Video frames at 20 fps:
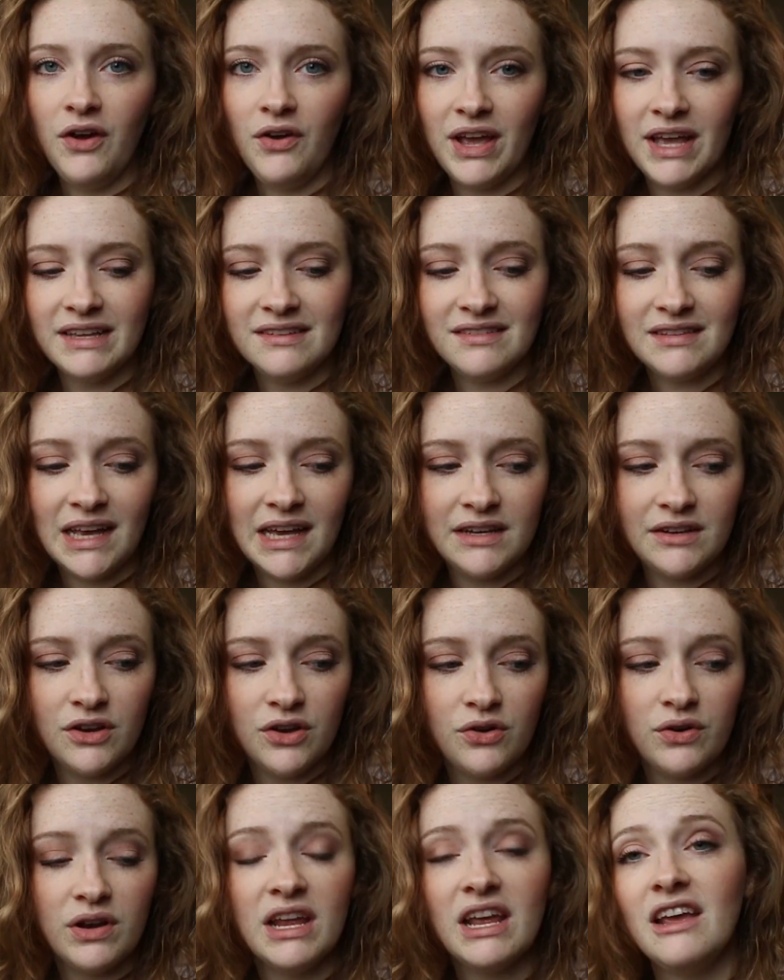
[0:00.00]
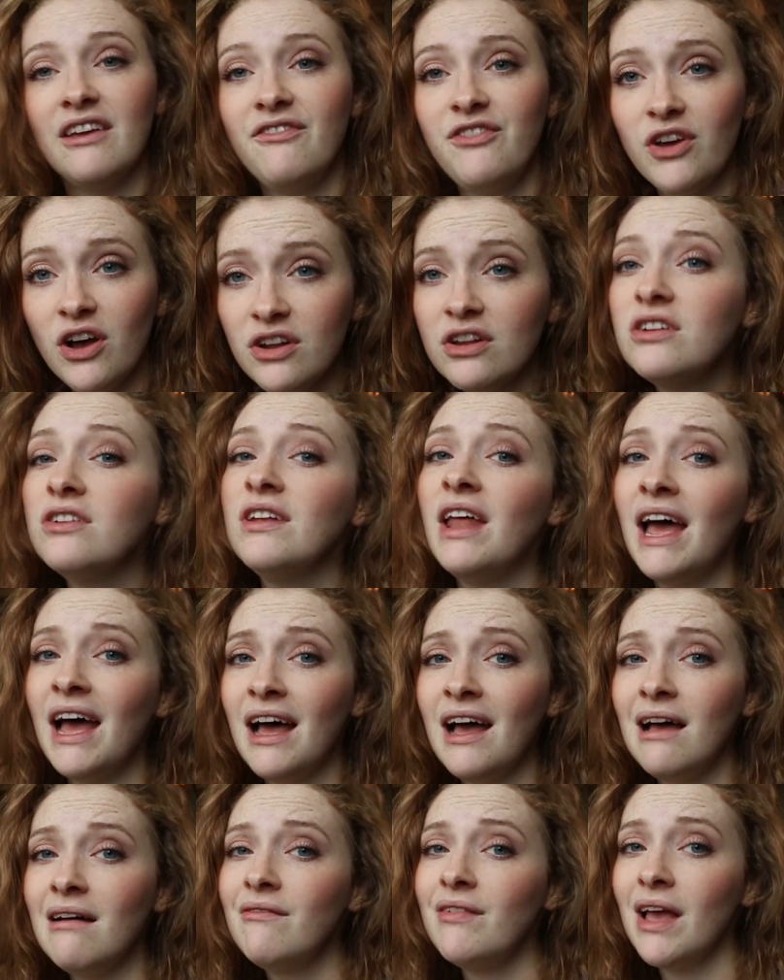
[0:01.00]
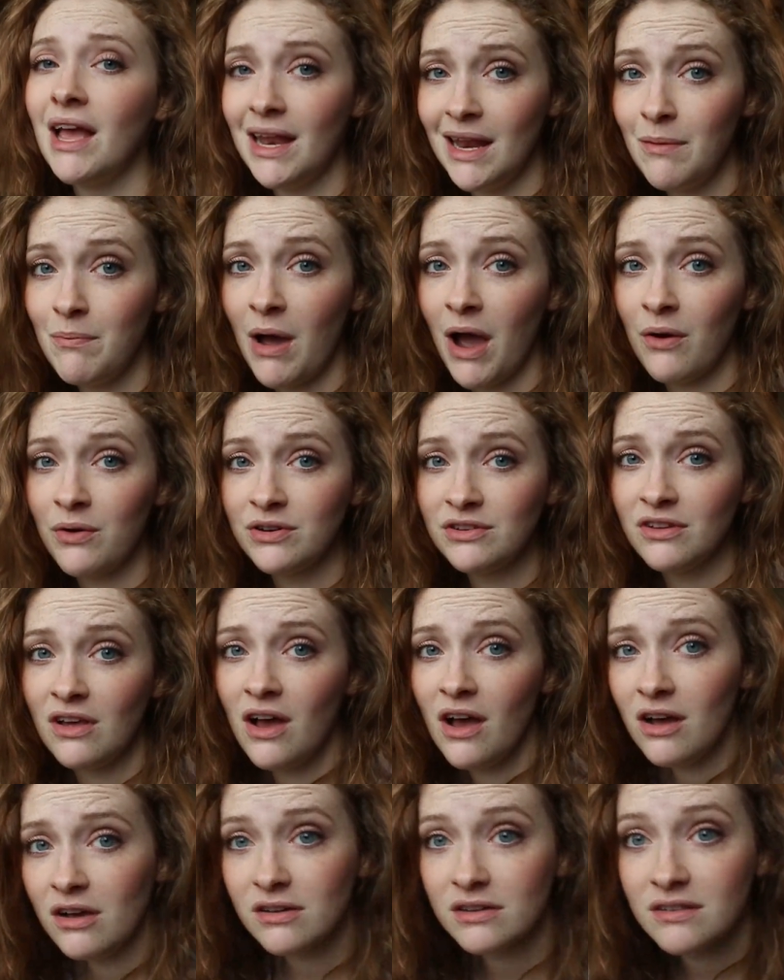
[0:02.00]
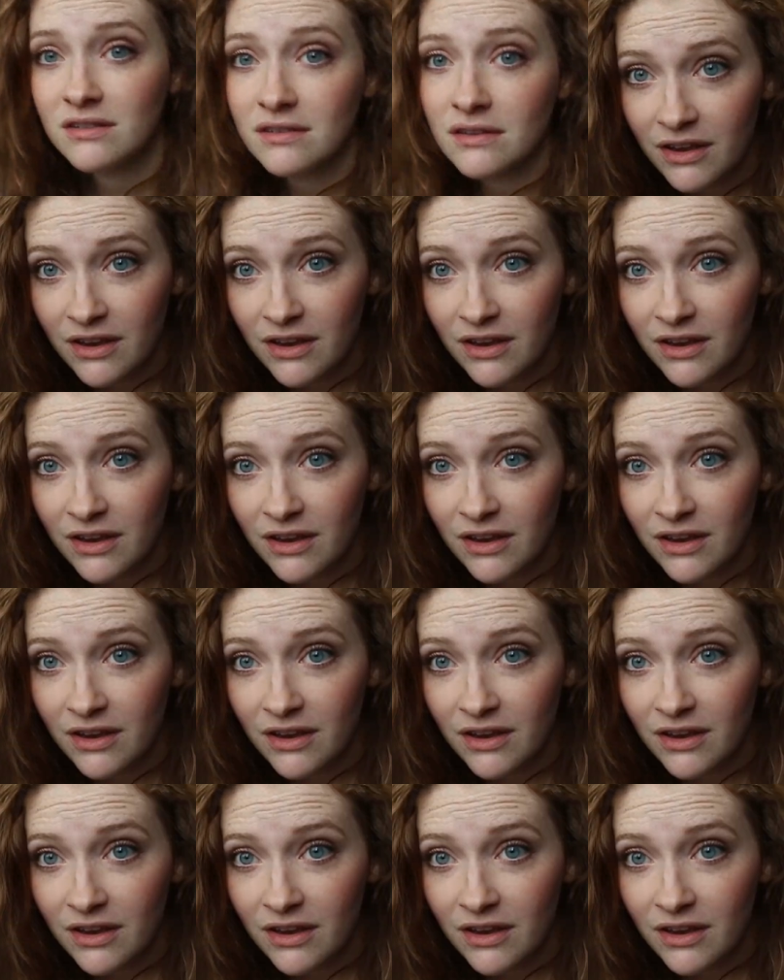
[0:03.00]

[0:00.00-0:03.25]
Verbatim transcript: Okay, side note, if y'all don't have Eddie Bauer socks,